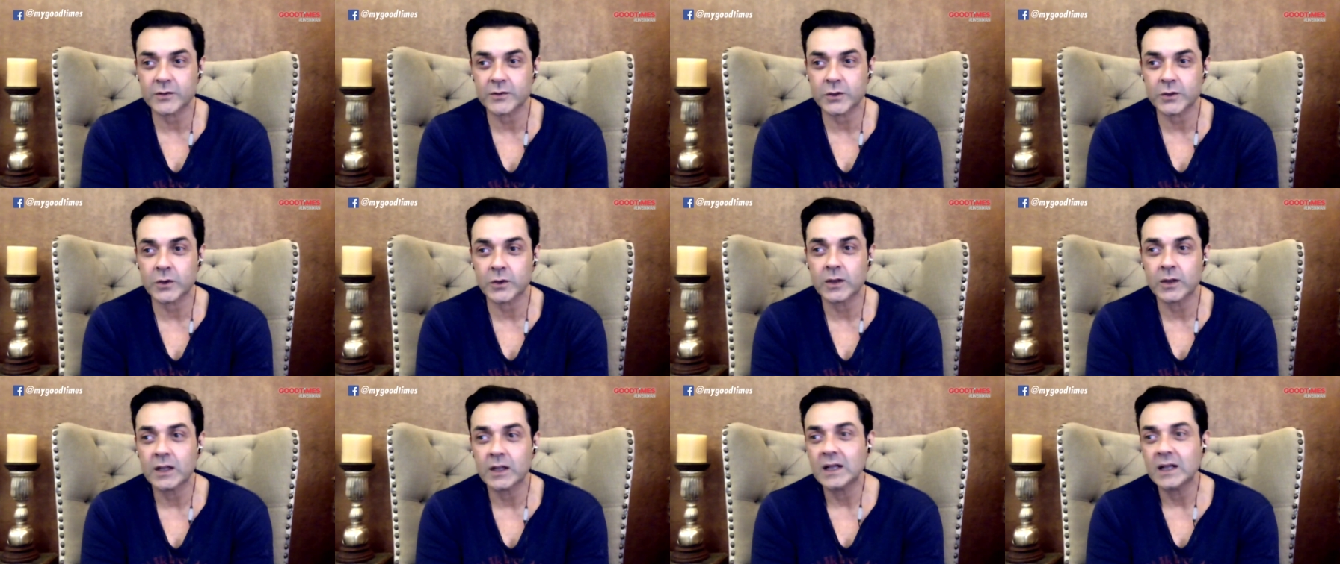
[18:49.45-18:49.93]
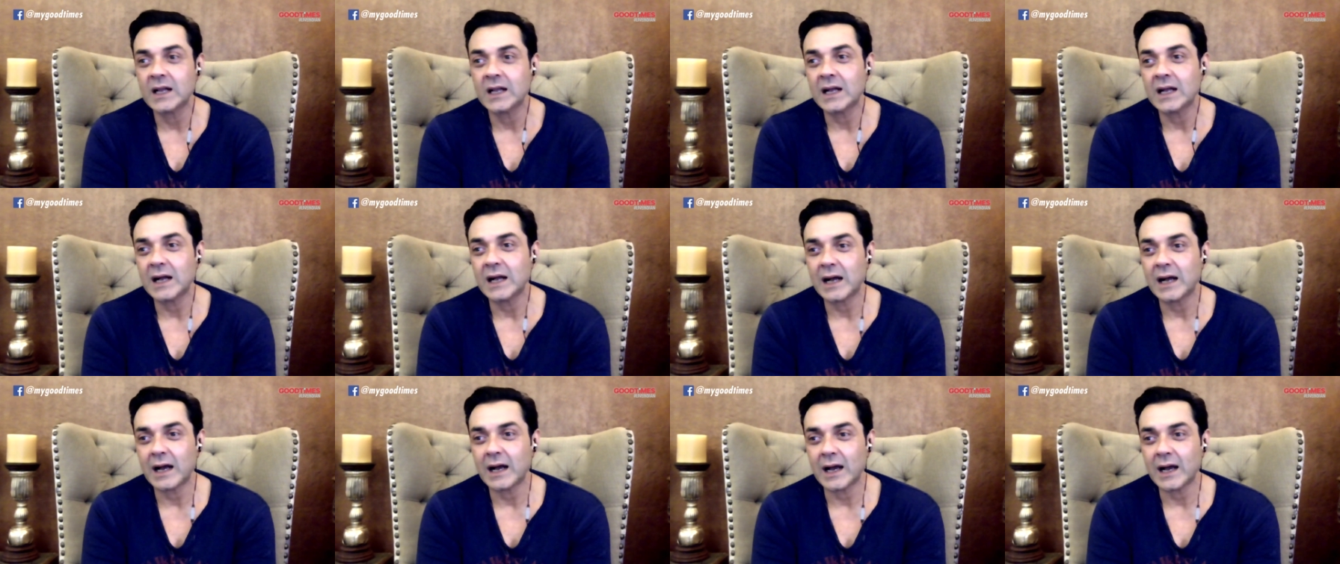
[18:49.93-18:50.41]
So
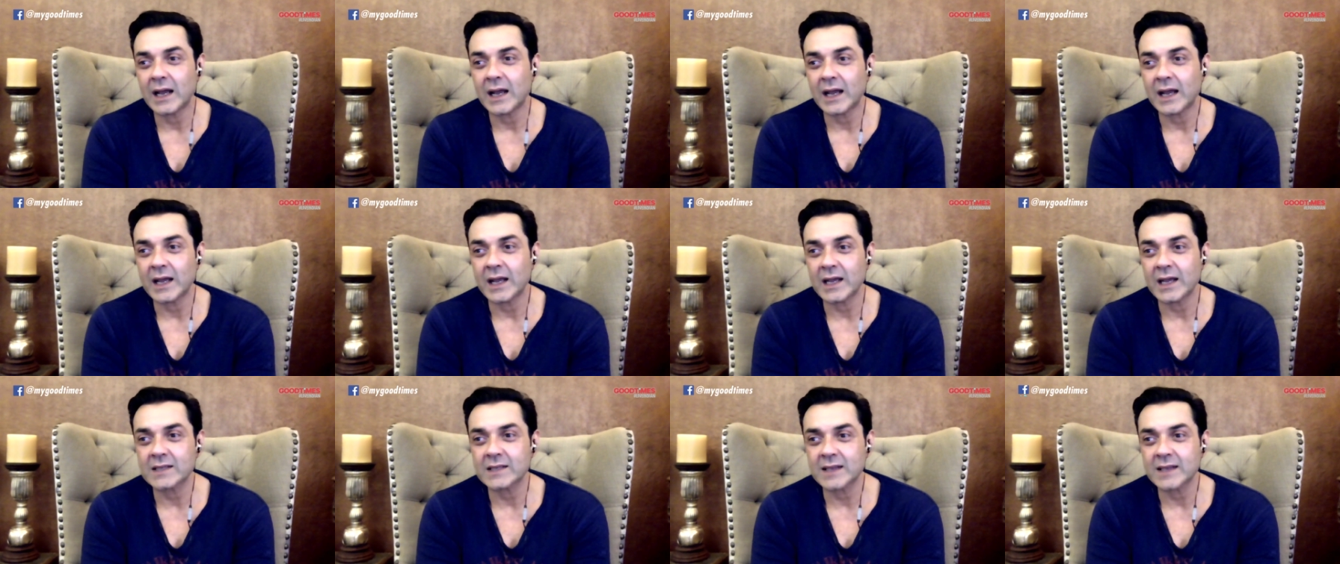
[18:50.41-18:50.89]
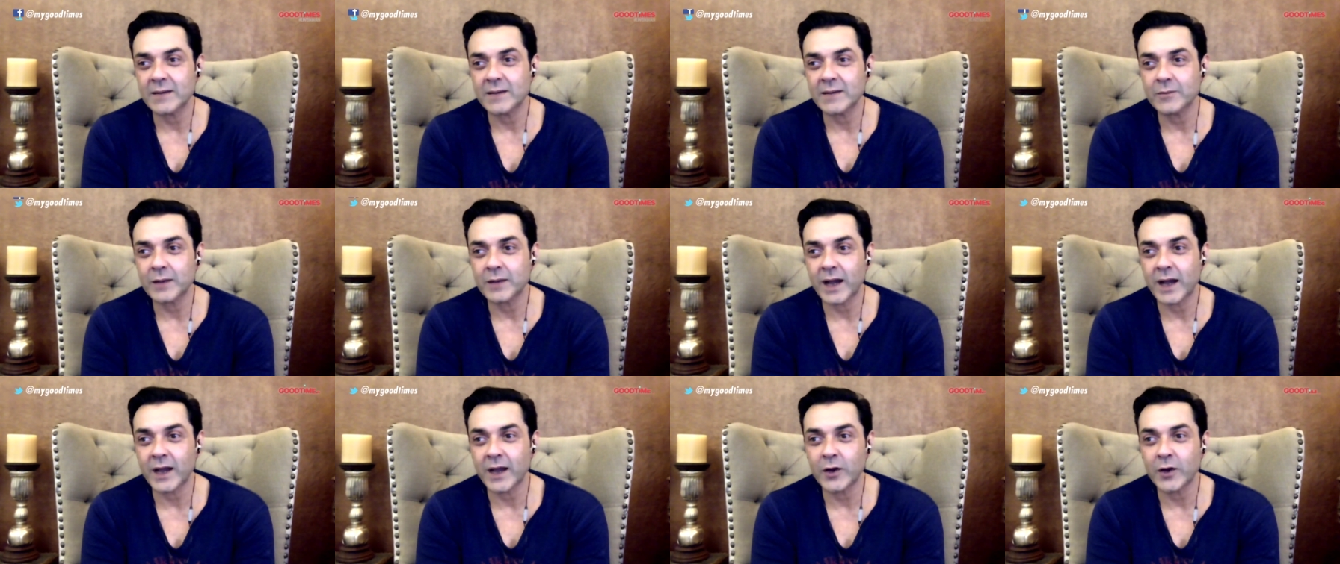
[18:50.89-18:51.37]
I, I guess I'm
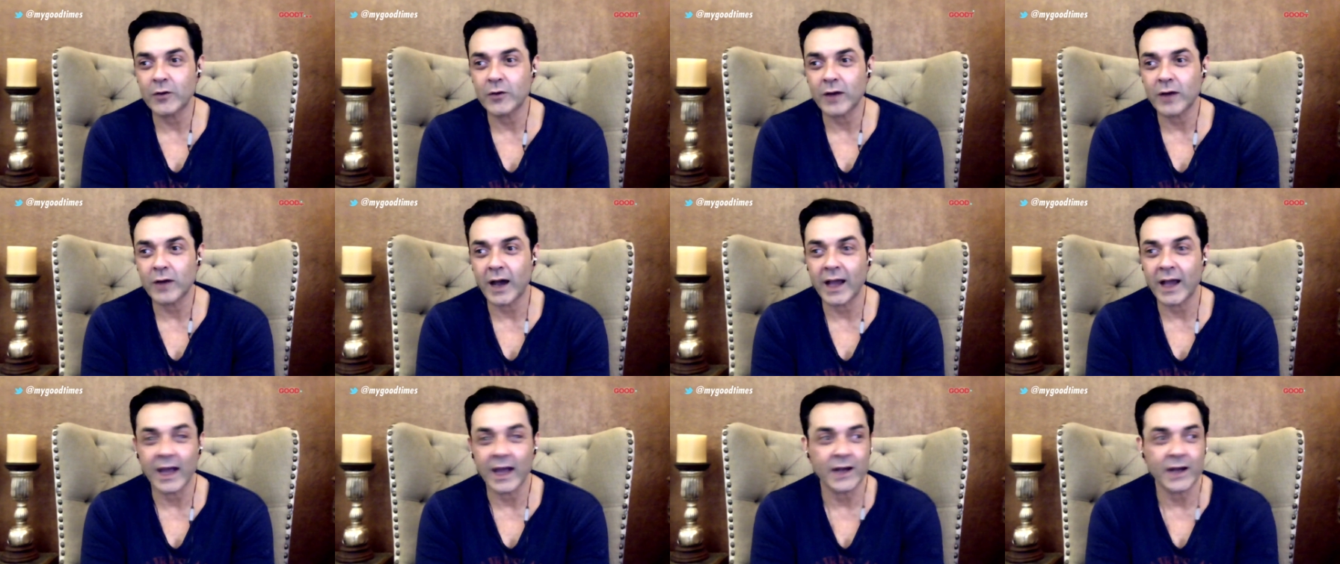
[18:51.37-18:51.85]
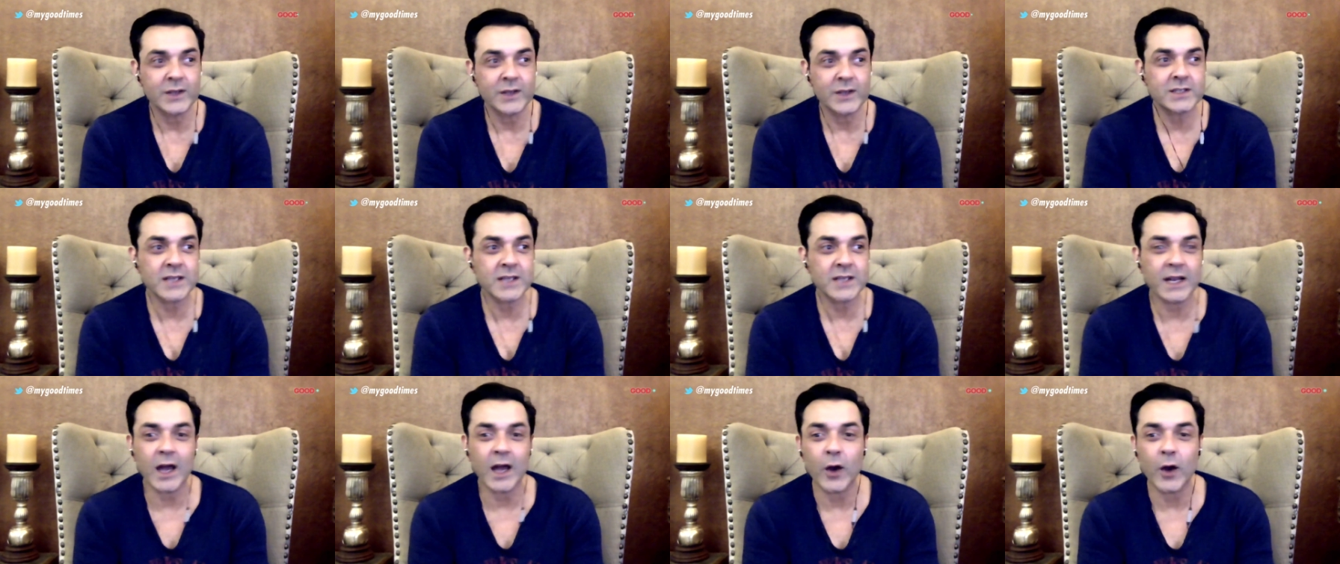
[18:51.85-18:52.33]
kind of, I
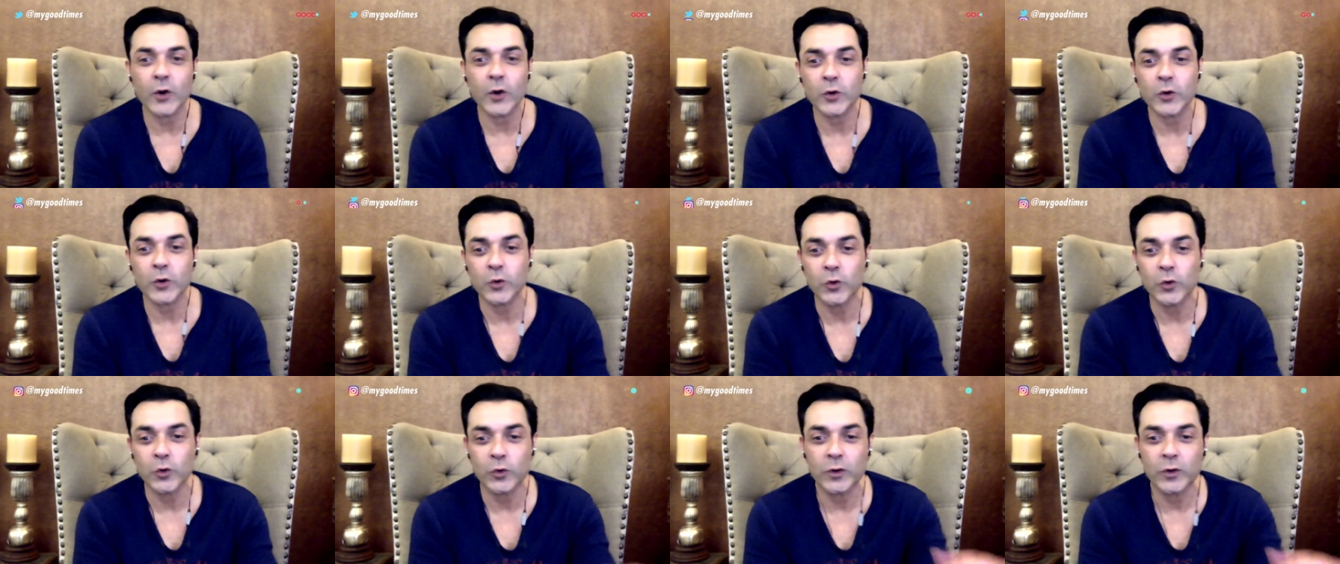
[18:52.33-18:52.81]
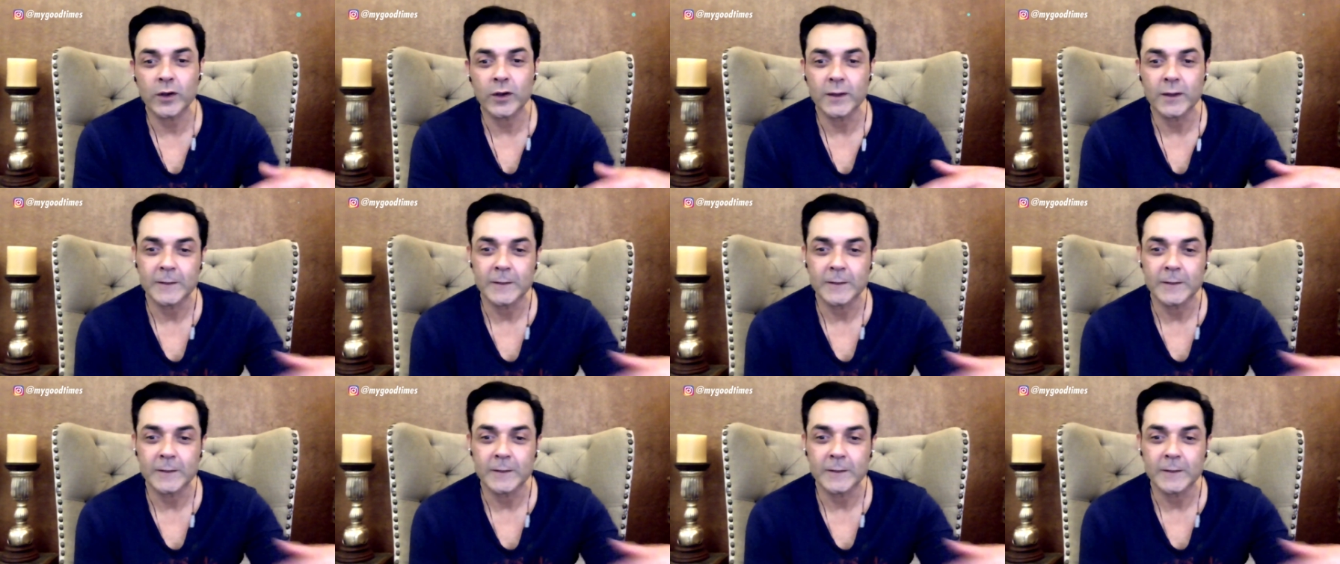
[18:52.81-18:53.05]
understand how to